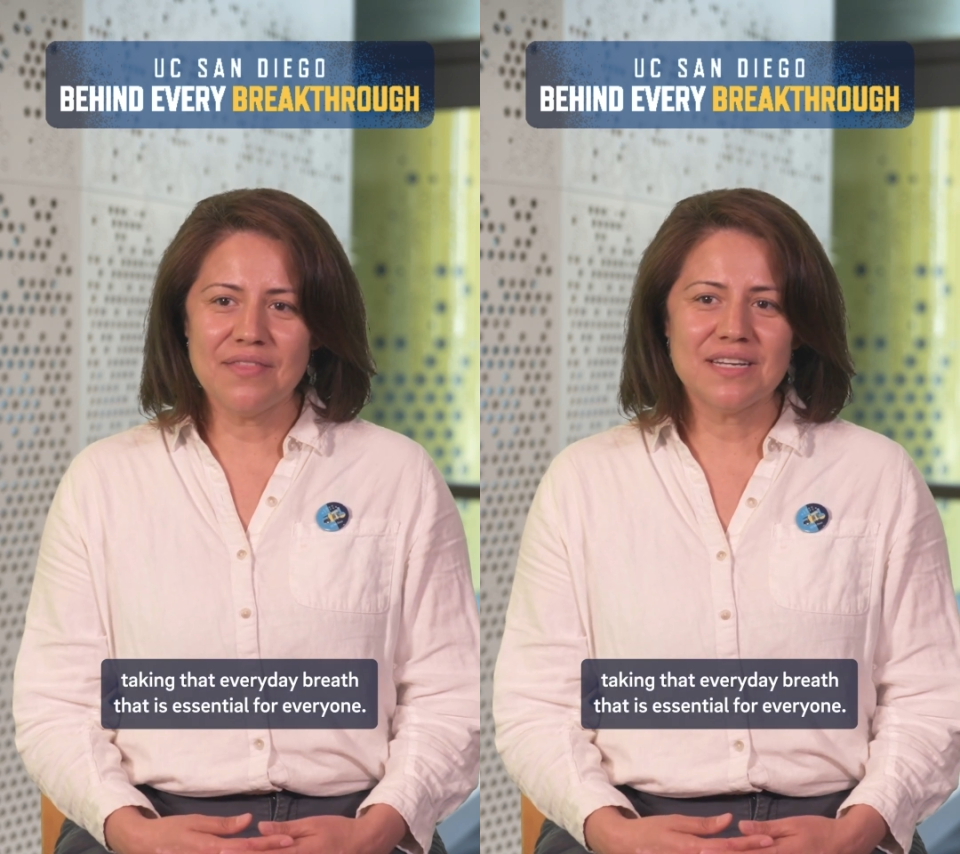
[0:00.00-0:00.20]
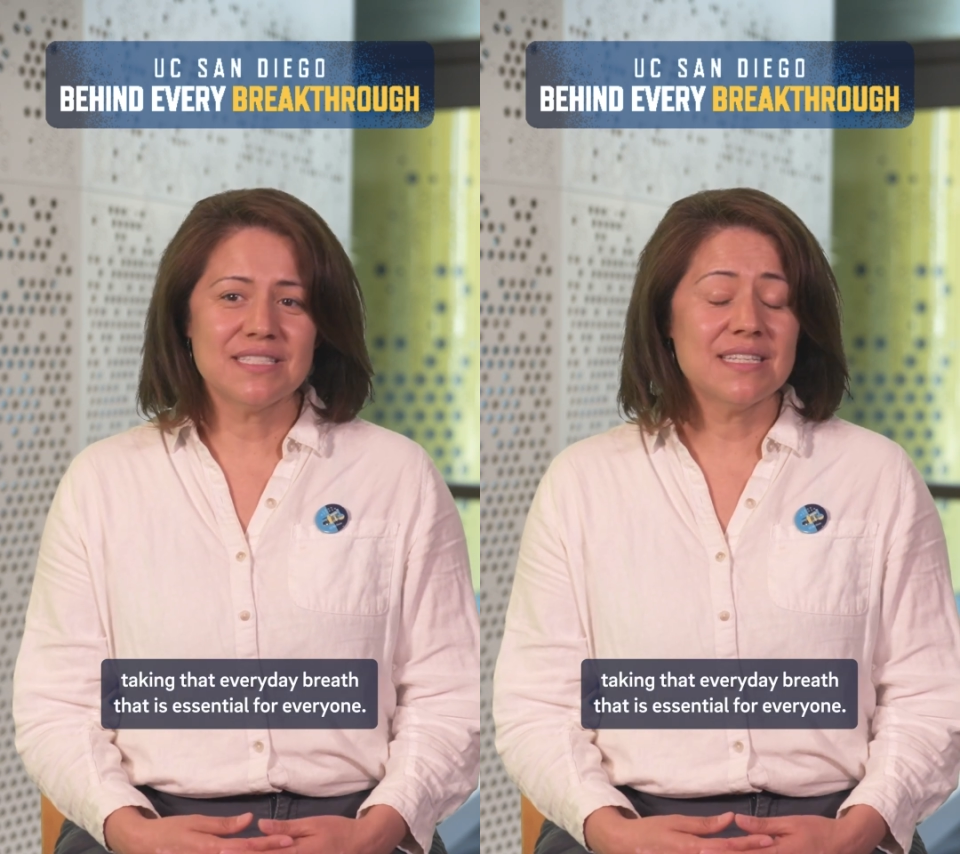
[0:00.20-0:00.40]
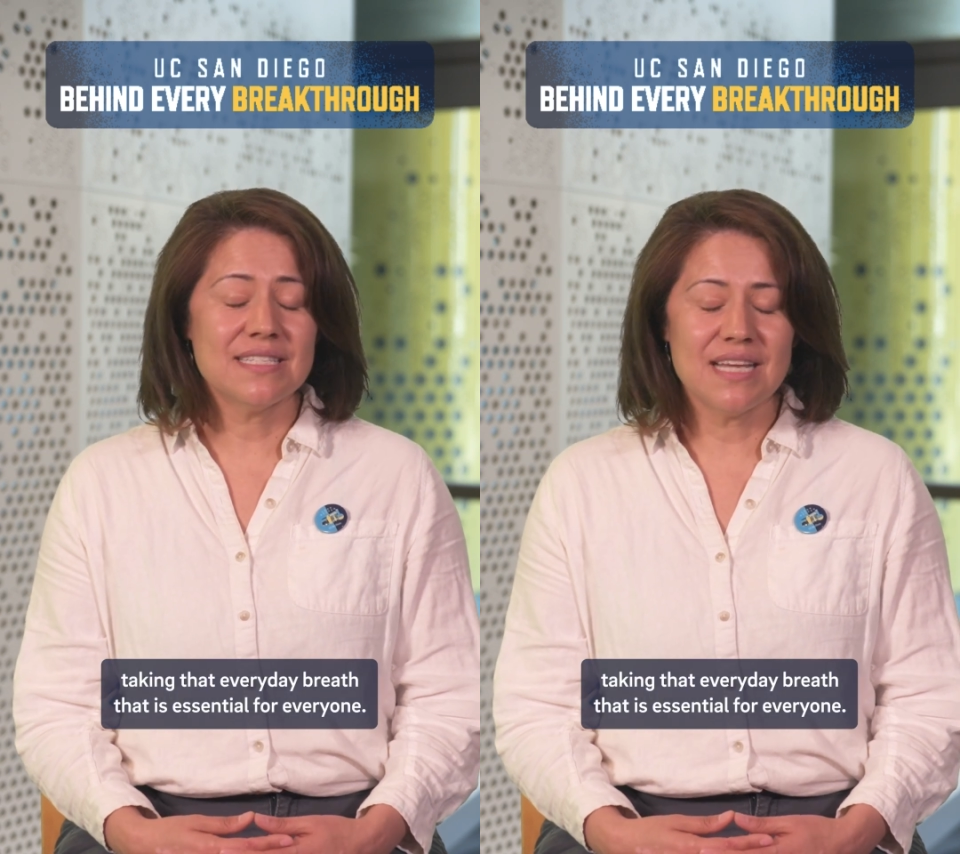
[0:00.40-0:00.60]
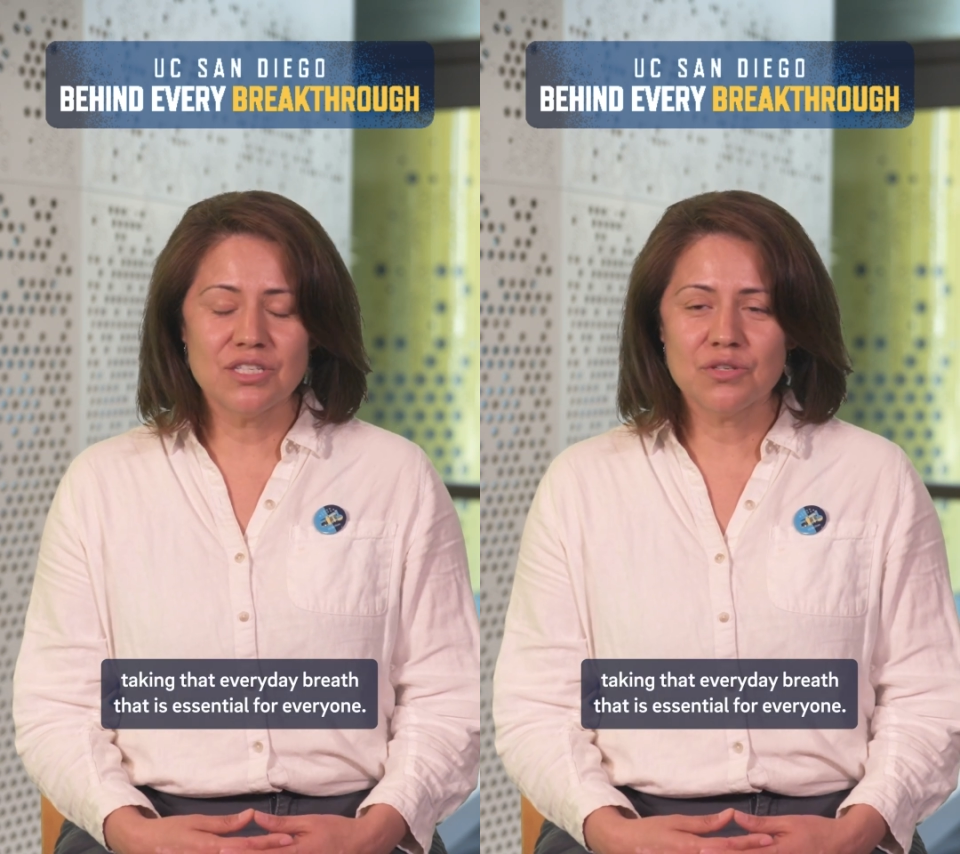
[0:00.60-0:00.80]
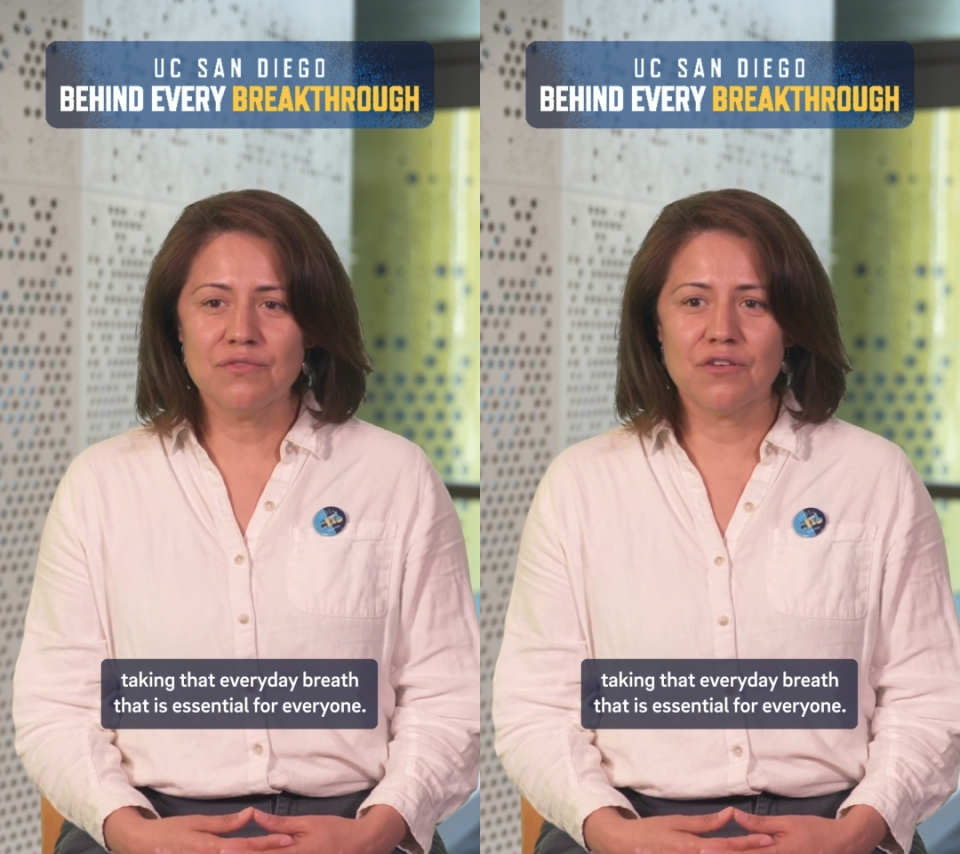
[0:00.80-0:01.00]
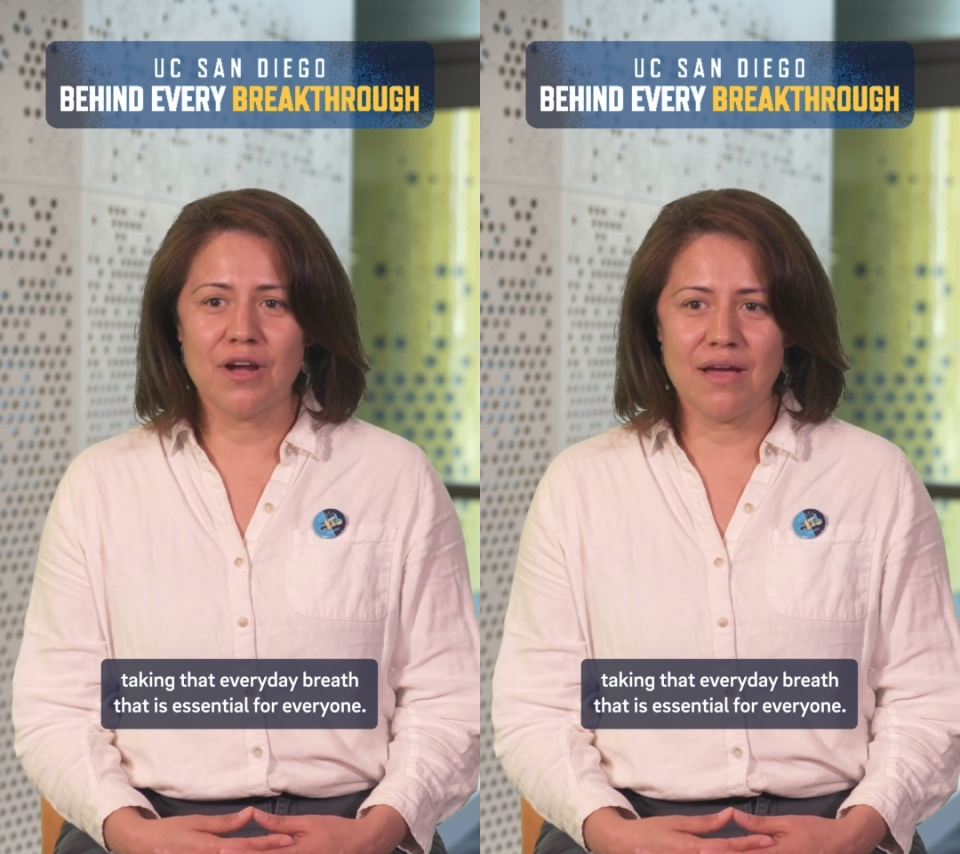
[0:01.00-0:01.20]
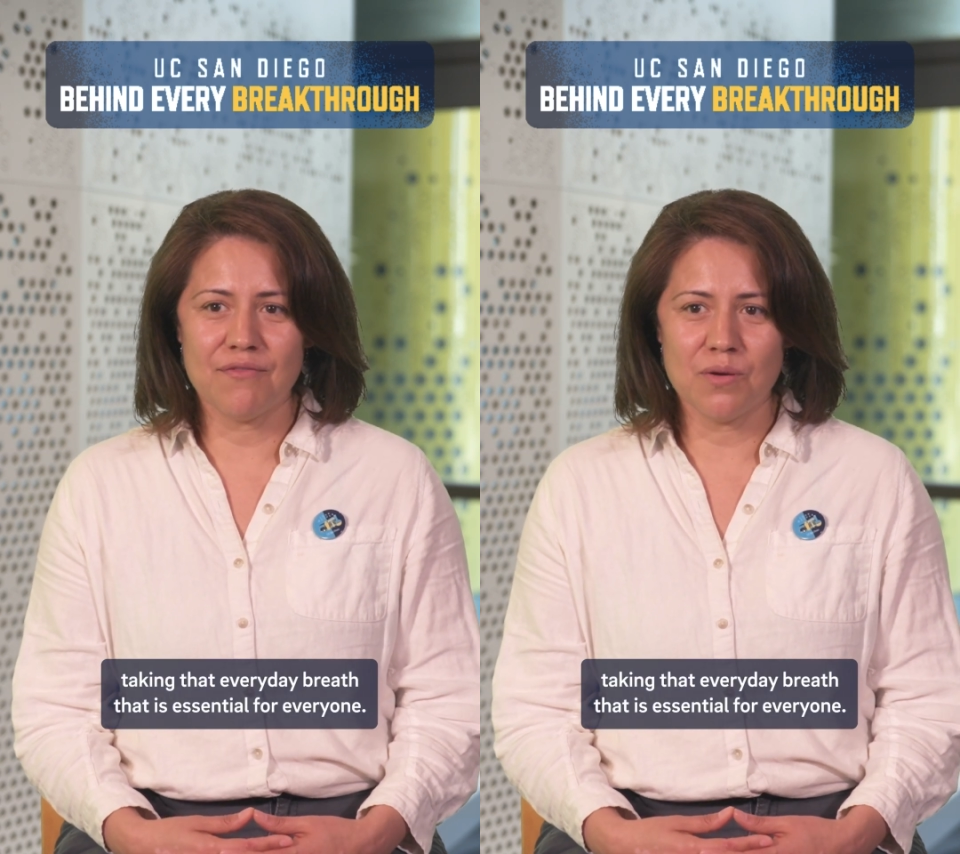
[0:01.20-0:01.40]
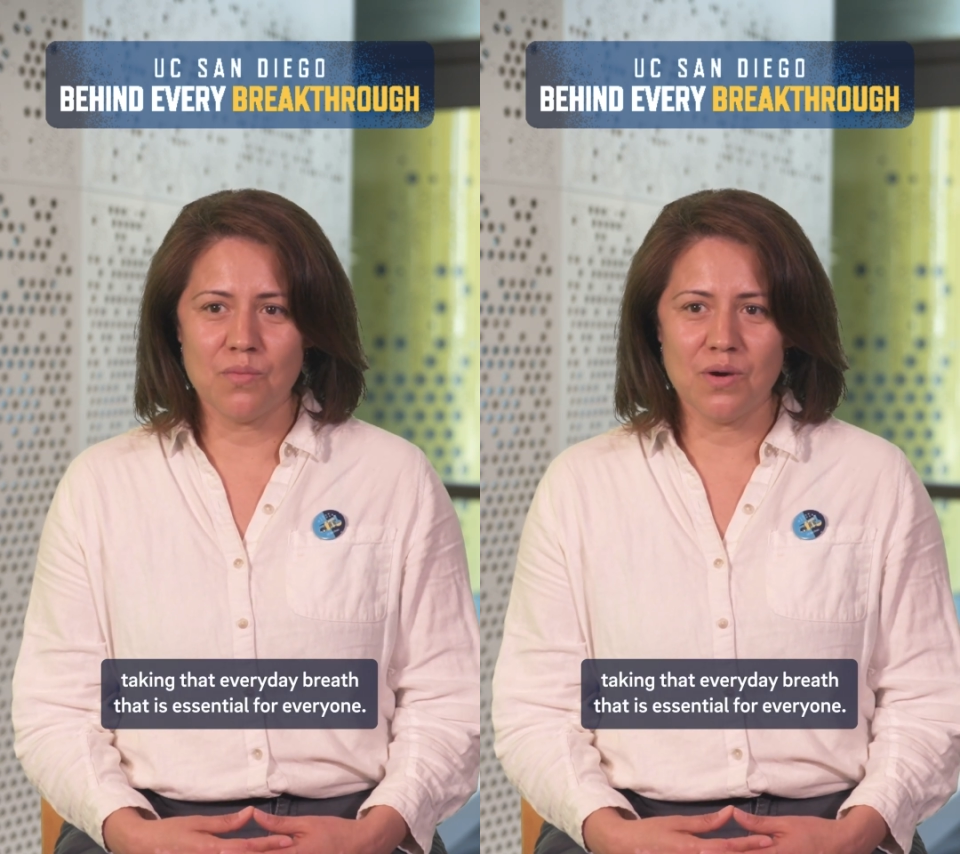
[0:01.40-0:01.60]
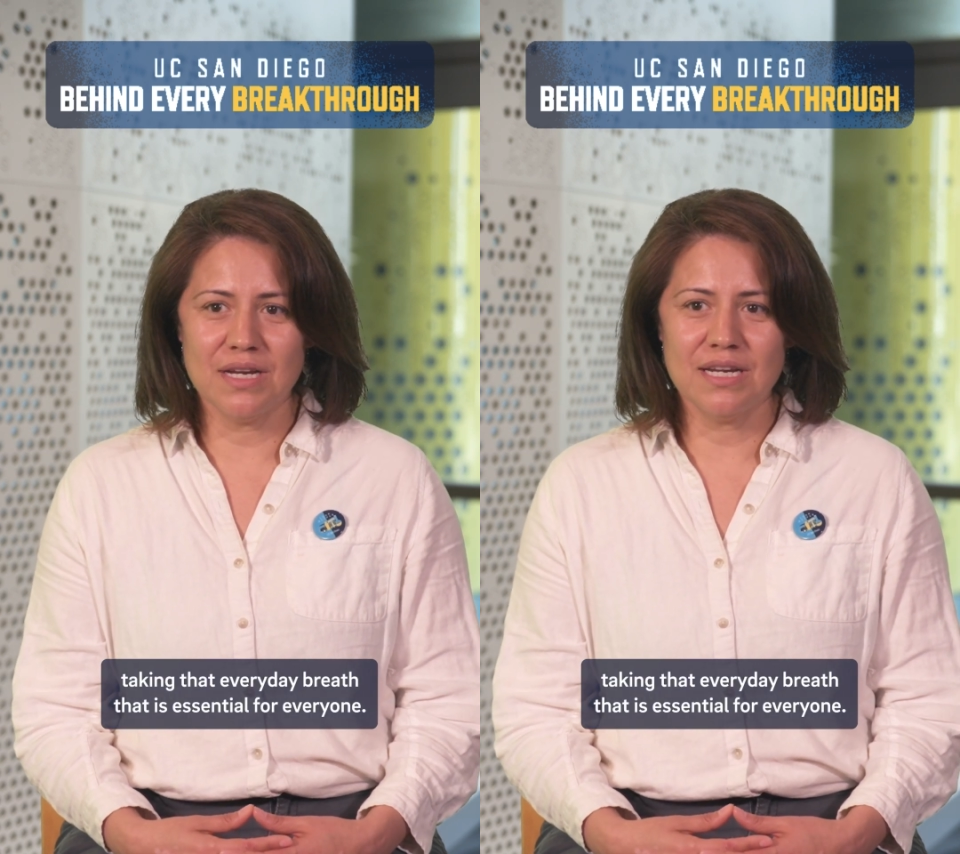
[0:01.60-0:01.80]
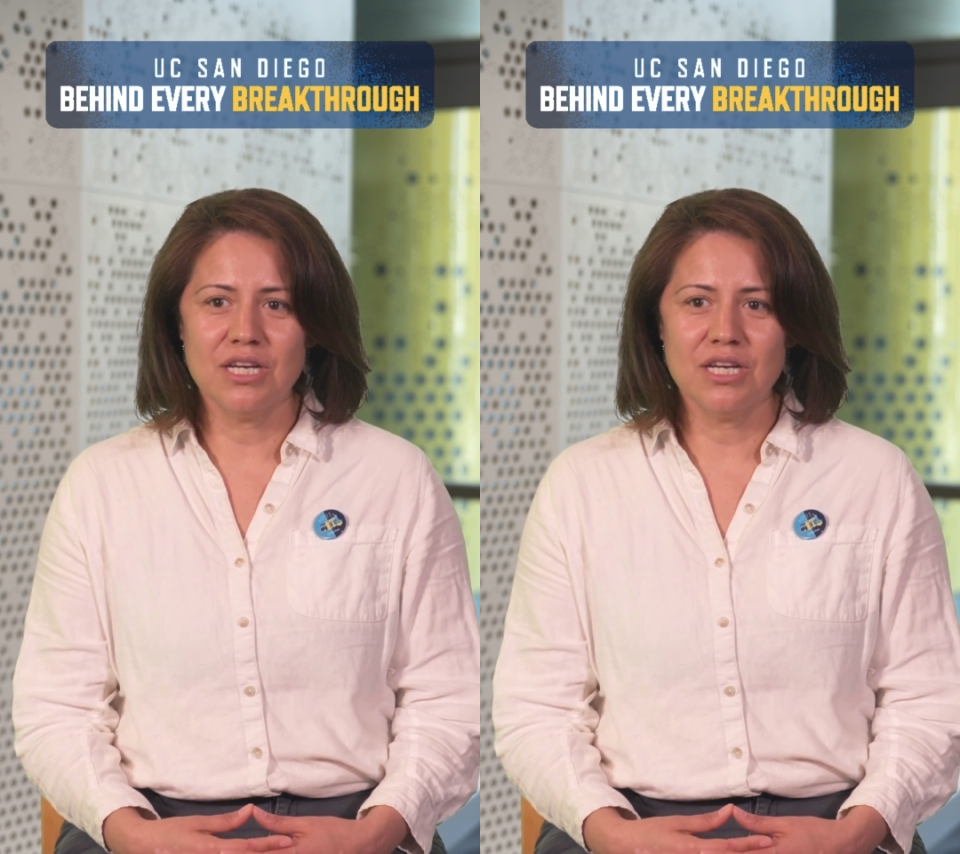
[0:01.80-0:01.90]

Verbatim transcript: is essential for everyone.